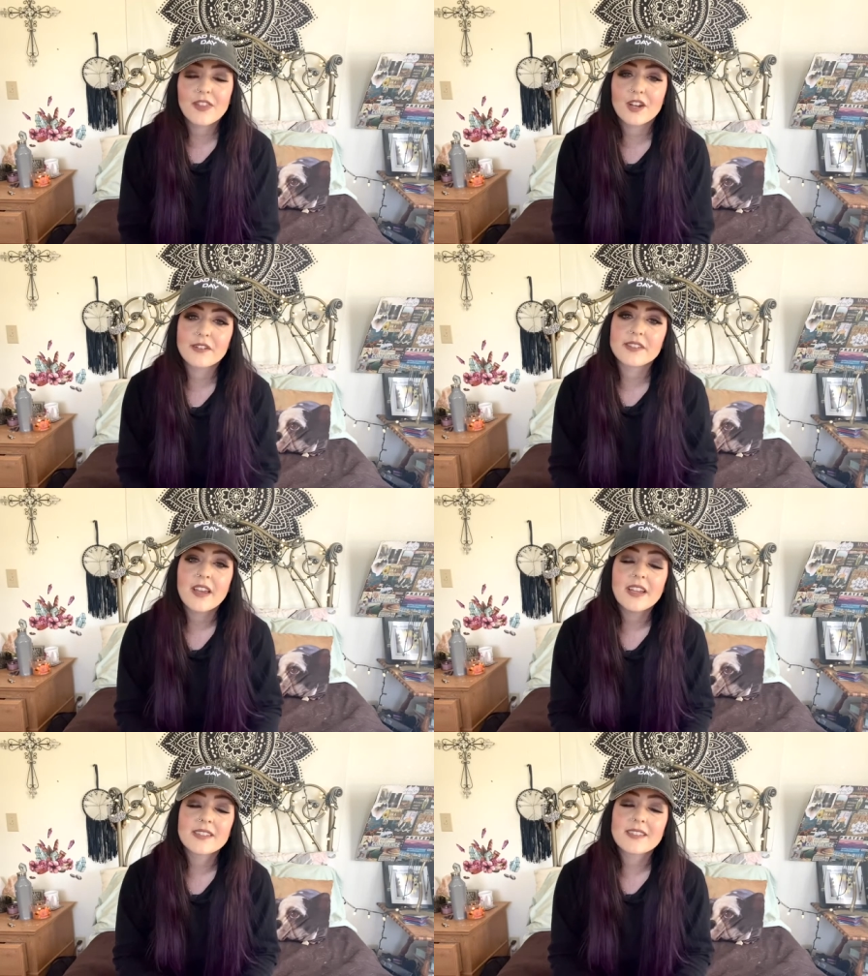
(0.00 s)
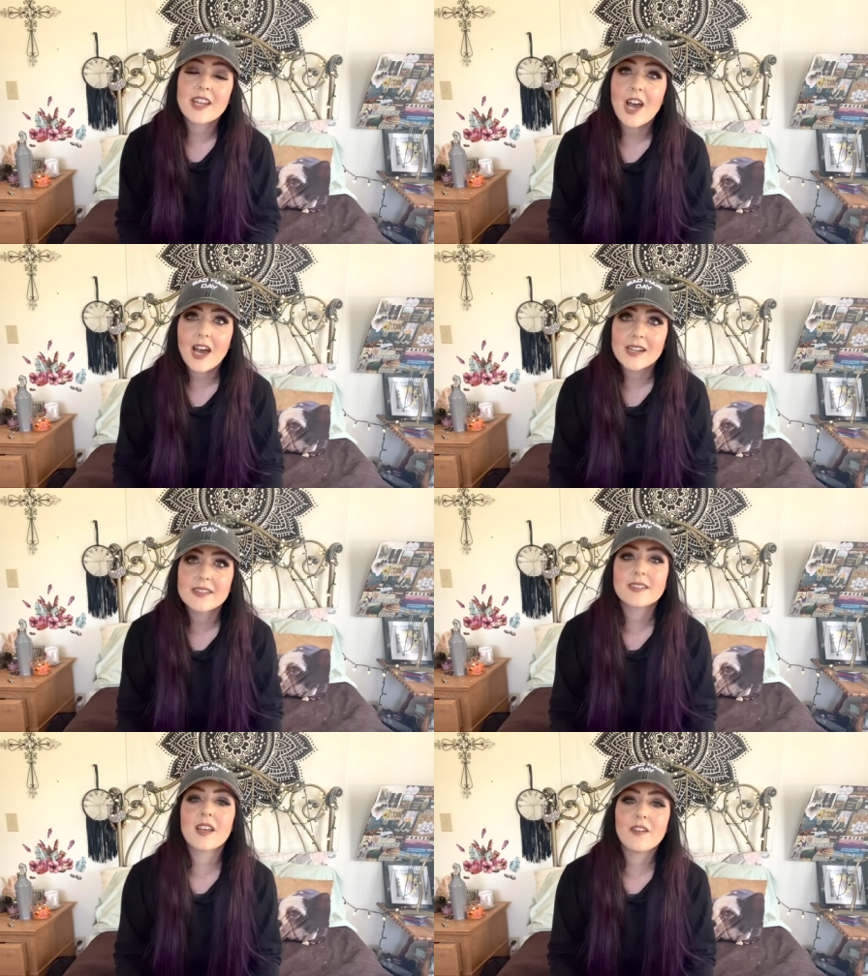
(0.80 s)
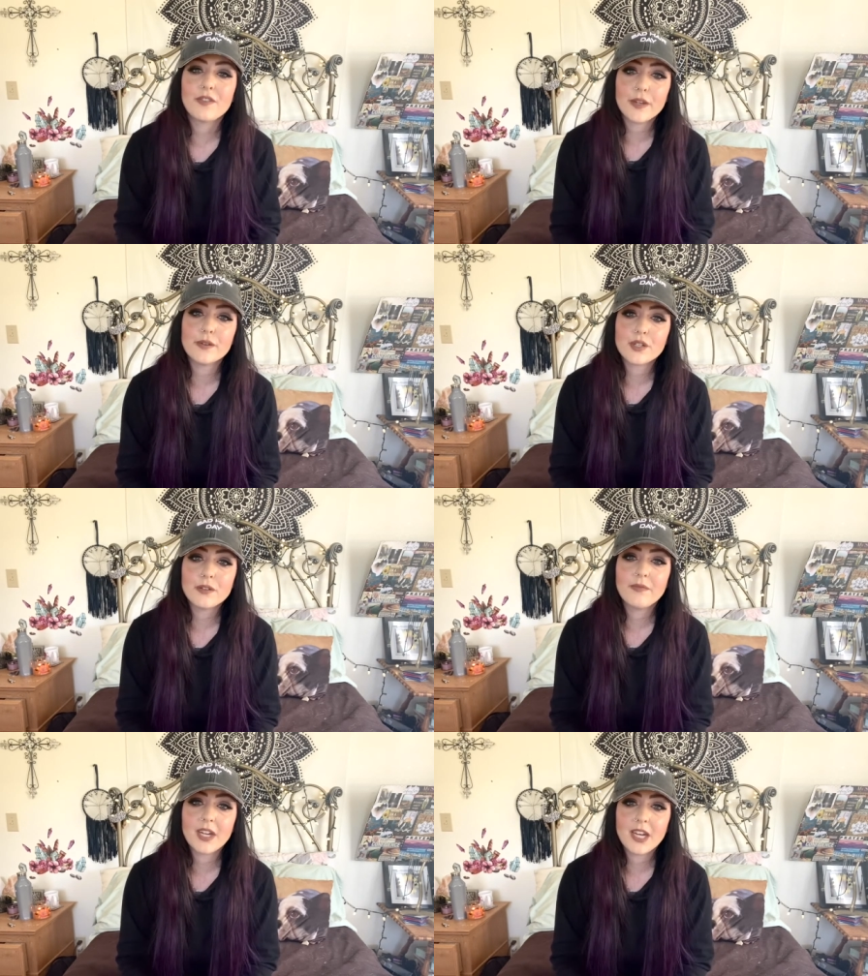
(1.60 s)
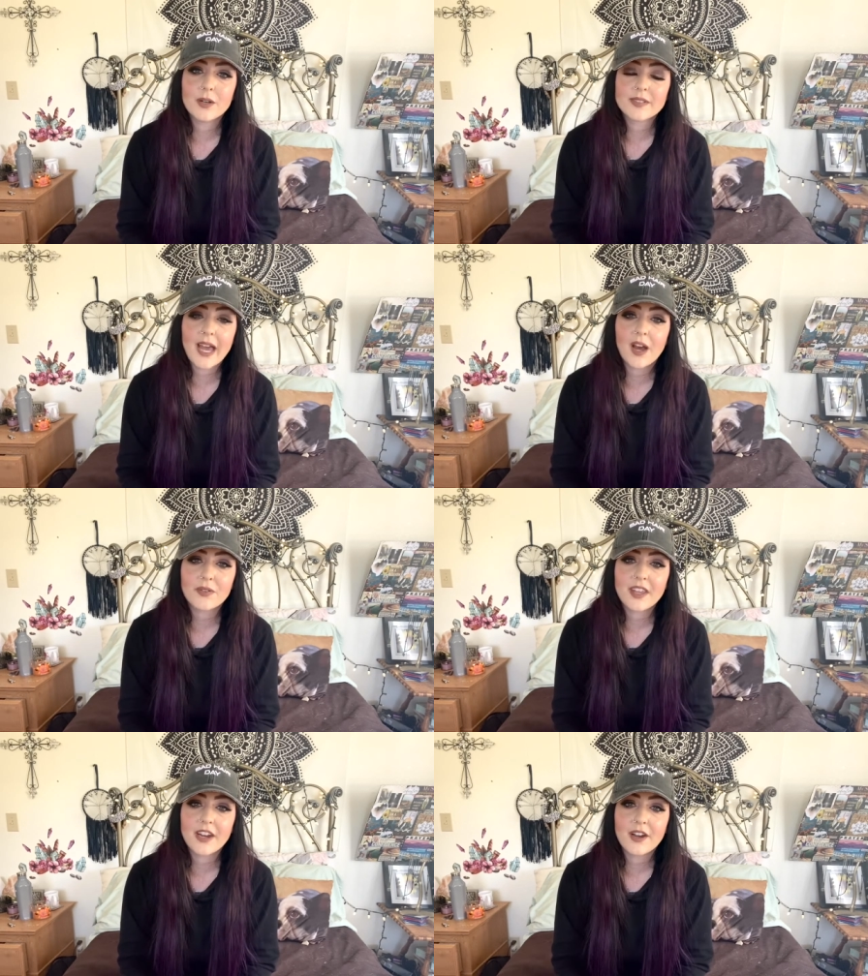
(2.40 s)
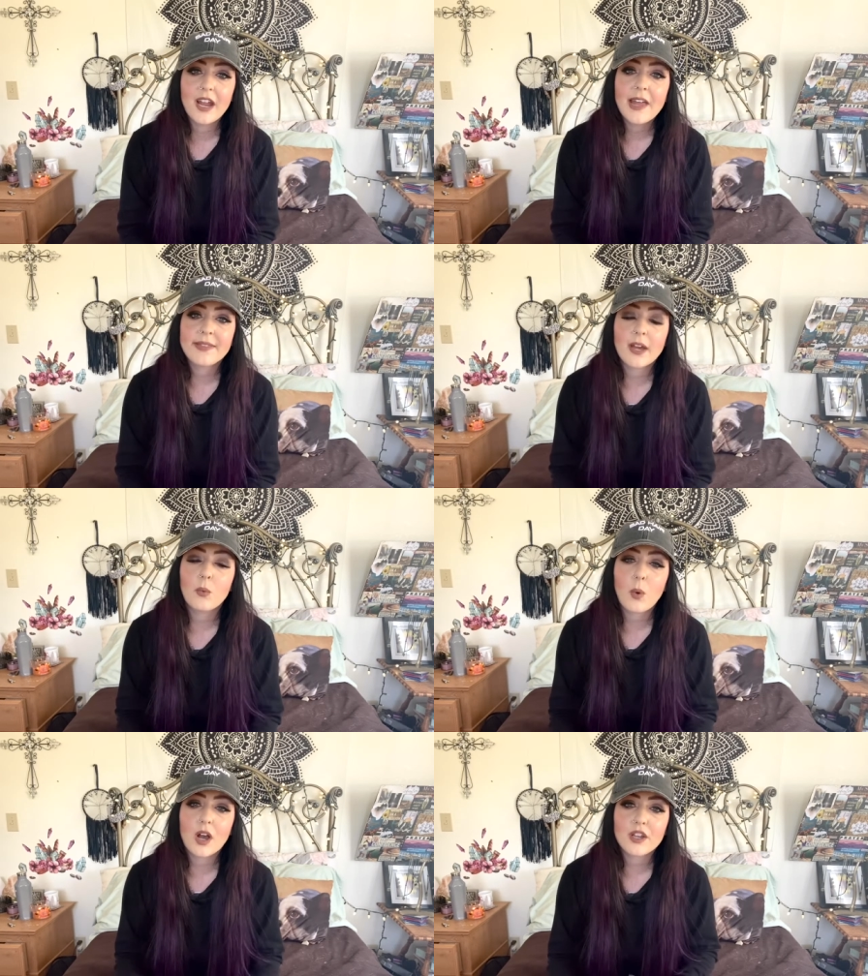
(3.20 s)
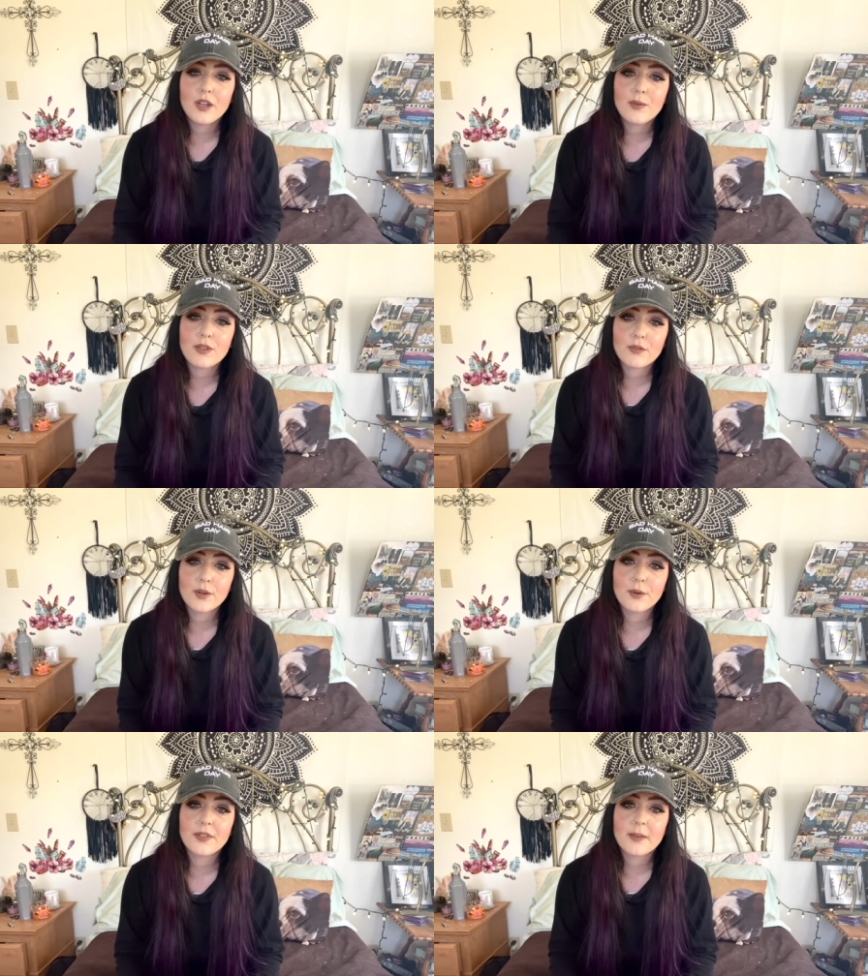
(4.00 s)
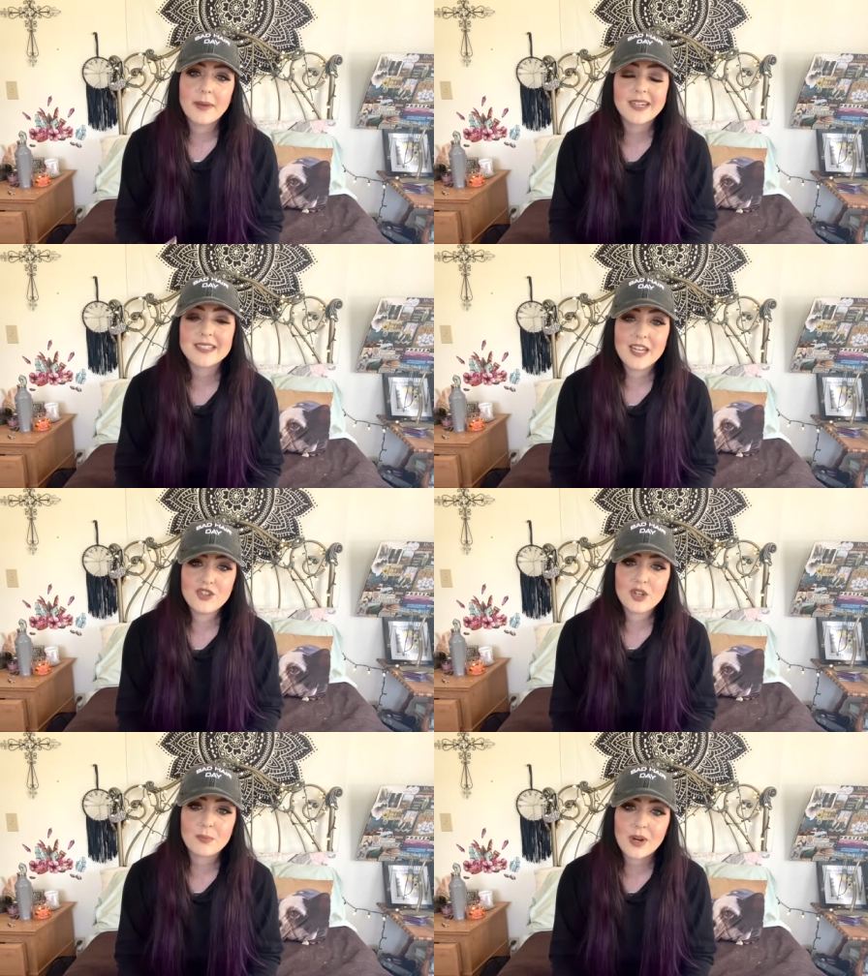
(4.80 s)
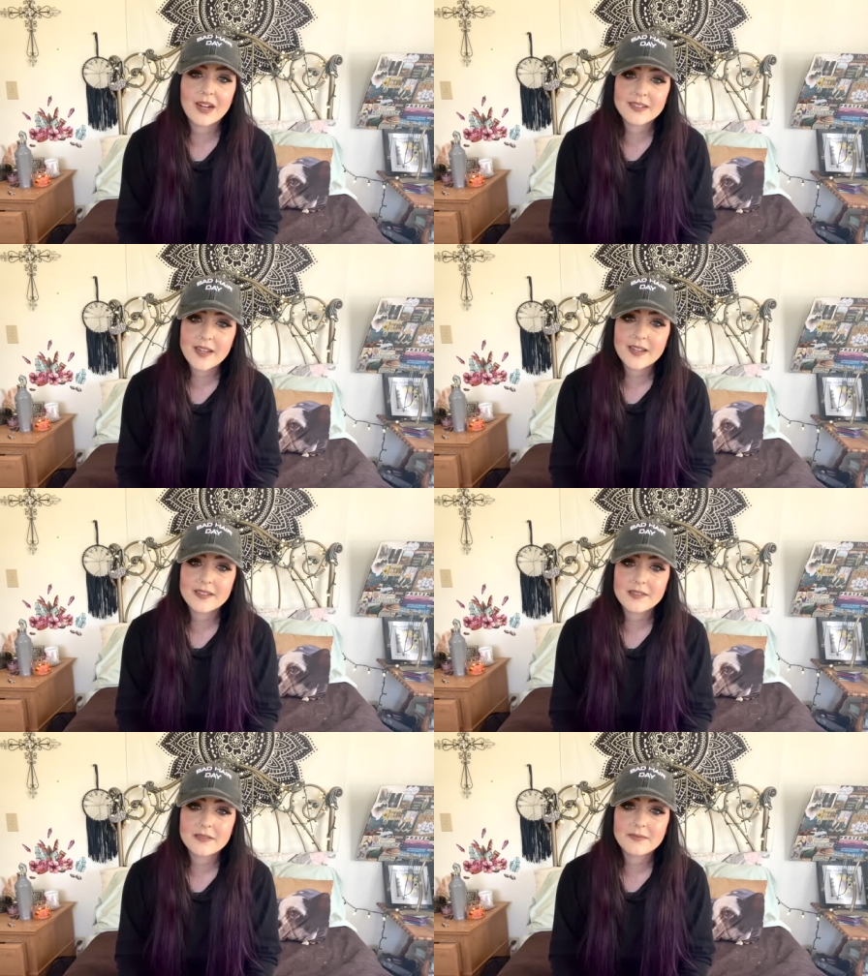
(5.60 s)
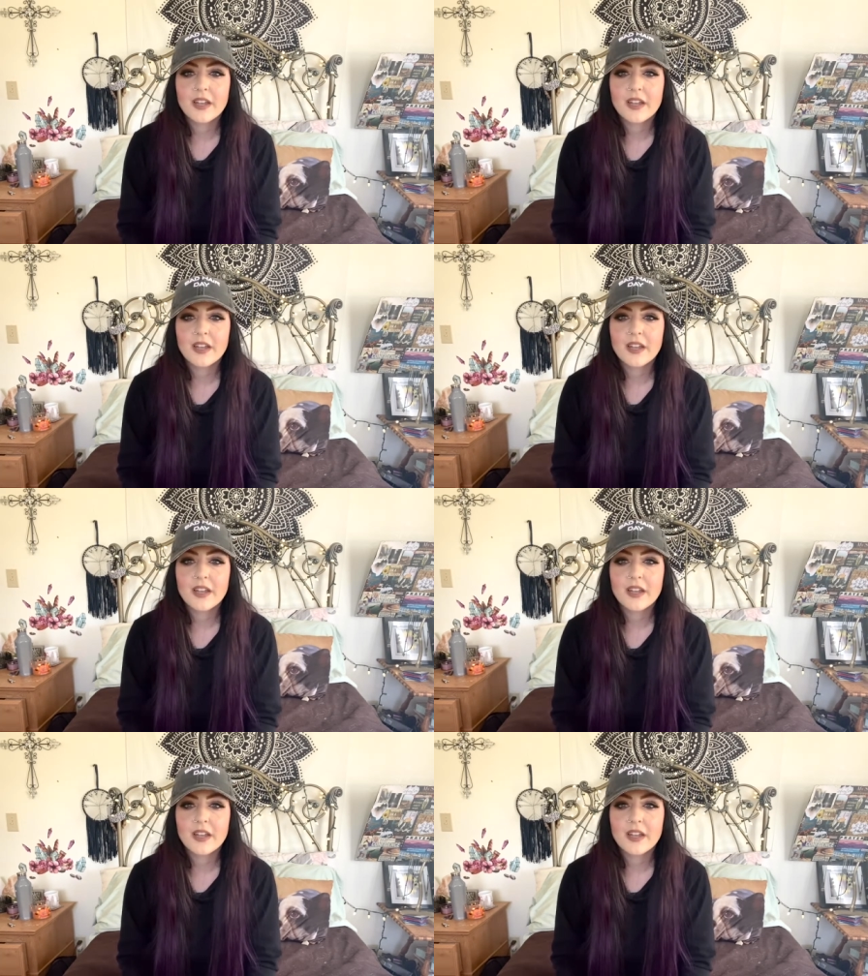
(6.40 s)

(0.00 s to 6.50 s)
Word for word: there's tons of YouTube videos out there that walk you through the meditation process.